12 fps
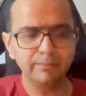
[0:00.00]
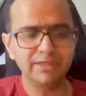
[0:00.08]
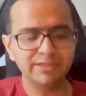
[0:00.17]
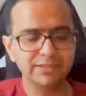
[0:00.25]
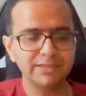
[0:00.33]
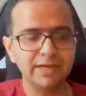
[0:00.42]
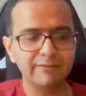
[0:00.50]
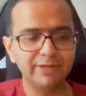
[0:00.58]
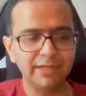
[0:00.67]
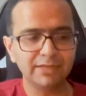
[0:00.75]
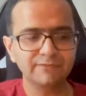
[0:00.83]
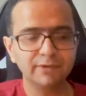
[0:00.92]
basis that we
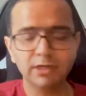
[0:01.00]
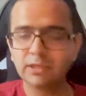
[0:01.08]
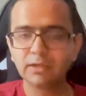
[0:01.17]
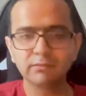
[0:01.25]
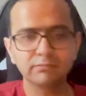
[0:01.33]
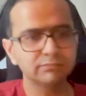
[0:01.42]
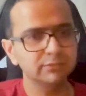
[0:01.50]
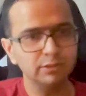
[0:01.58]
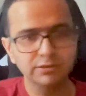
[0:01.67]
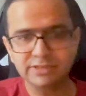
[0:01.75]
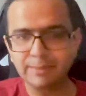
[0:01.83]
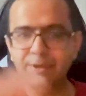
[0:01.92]
take further,
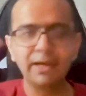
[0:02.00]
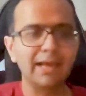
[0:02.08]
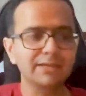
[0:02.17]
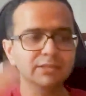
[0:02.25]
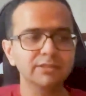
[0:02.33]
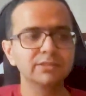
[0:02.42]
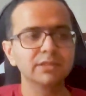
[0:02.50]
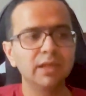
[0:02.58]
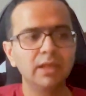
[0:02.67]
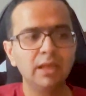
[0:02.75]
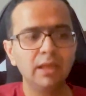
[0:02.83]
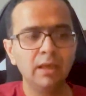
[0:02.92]
separate actions.
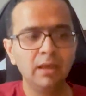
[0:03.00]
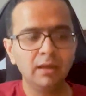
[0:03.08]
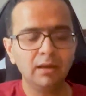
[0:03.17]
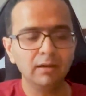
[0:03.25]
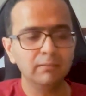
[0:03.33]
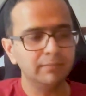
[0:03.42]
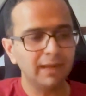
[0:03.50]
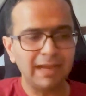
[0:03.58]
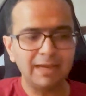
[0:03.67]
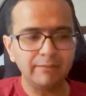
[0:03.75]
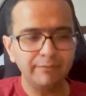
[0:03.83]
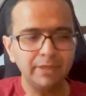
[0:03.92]

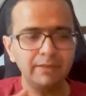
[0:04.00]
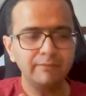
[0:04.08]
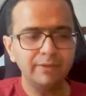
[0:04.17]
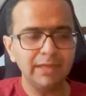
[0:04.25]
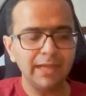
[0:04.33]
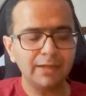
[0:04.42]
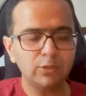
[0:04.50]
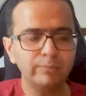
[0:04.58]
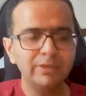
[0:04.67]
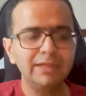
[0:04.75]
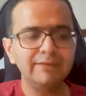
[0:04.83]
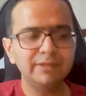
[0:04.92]
And we like to
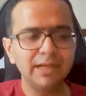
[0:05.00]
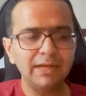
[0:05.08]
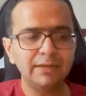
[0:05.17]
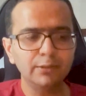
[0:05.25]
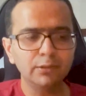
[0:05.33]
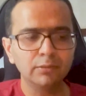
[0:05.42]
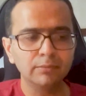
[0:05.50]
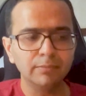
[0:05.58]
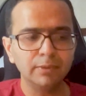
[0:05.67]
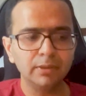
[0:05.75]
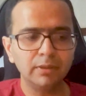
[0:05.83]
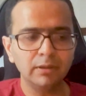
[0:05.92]
believe that,
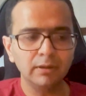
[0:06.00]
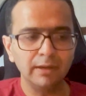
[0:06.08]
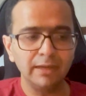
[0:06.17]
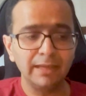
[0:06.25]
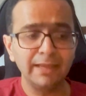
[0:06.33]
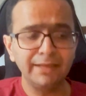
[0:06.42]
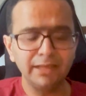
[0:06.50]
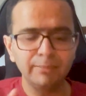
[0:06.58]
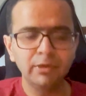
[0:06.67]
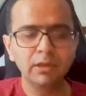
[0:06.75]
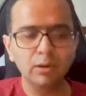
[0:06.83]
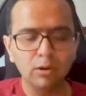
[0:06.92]

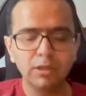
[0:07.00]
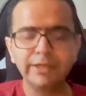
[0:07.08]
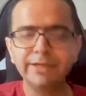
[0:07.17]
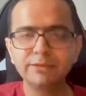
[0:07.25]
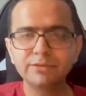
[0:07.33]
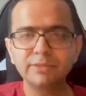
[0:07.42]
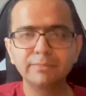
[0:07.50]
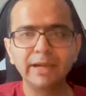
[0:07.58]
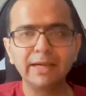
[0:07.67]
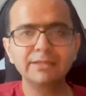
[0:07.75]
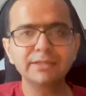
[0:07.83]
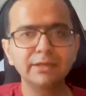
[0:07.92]
enable all D2C
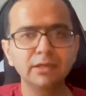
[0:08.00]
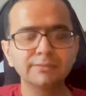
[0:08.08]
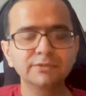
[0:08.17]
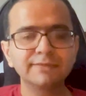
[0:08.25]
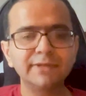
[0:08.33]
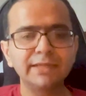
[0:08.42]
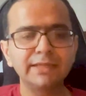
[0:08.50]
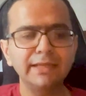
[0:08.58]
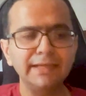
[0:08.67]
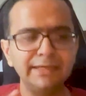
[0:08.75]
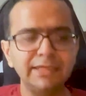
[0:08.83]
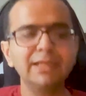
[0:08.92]
brands in terms of
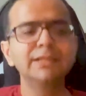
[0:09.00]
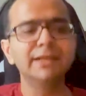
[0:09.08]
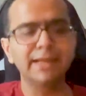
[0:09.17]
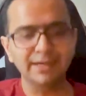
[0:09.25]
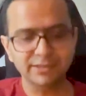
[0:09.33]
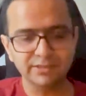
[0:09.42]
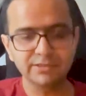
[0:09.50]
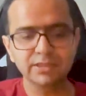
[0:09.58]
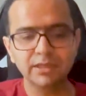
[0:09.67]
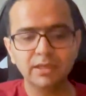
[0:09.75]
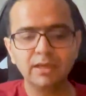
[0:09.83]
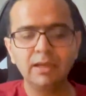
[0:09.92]
taking intelligent actions.
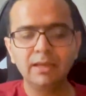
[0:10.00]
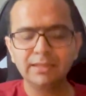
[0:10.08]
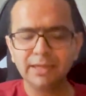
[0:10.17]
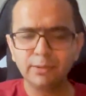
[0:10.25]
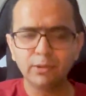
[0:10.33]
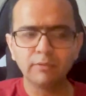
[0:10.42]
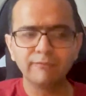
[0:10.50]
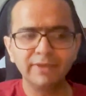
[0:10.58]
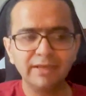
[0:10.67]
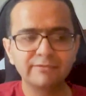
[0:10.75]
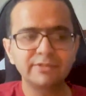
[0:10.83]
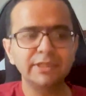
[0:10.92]
That, we
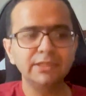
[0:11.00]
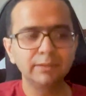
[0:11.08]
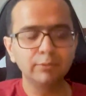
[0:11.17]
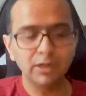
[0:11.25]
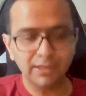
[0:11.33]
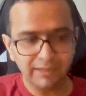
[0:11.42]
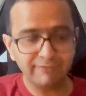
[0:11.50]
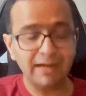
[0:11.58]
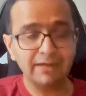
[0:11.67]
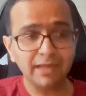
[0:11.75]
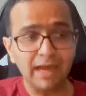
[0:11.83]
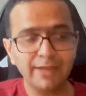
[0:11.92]
have seen the world. In
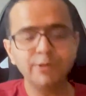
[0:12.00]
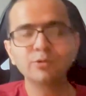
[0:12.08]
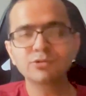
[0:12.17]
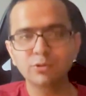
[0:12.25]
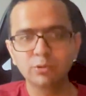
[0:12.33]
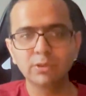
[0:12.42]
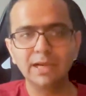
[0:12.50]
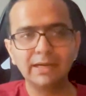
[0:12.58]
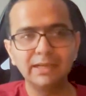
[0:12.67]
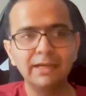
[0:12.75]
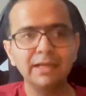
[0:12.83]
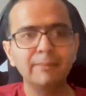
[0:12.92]
fact, I used to do
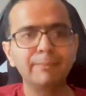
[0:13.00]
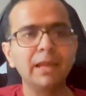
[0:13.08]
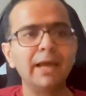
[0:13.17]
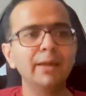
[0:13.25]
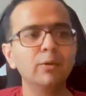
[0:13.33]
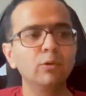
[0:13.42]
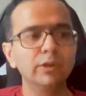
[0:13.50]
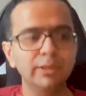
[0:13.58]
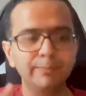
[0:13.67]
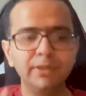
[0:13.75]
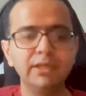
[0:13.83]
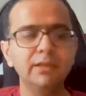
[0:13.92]
that apply
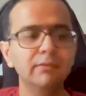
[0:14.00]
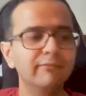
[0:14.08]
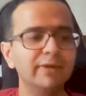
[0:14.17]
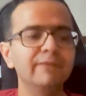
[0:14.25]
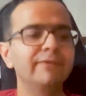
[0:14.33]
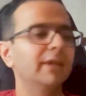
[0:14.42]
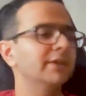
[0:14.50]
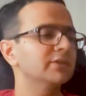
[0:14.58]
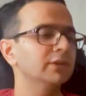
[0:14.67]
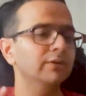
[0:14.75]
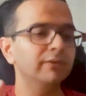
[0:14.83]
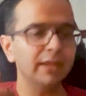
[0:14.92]
OTP
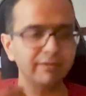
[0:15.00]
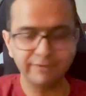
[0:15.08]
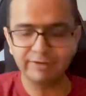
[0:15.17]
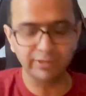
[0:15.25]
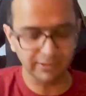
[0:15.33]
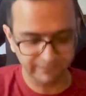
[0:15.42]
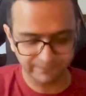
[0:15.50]
verification on everyone